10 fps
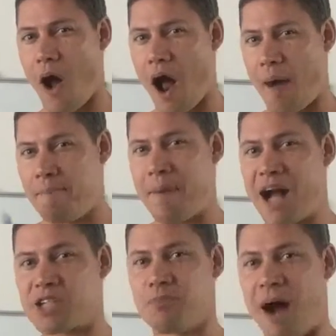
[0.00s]
a
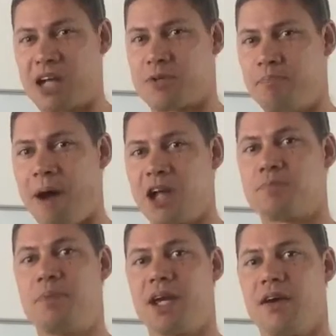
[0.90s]
much, much, much
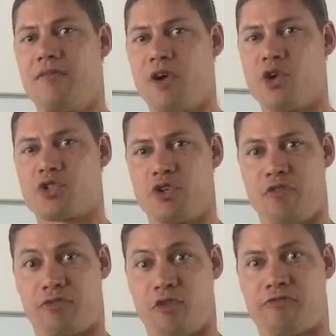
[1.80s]
bigger version
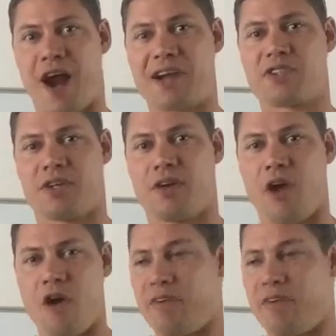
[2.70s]
of refraction over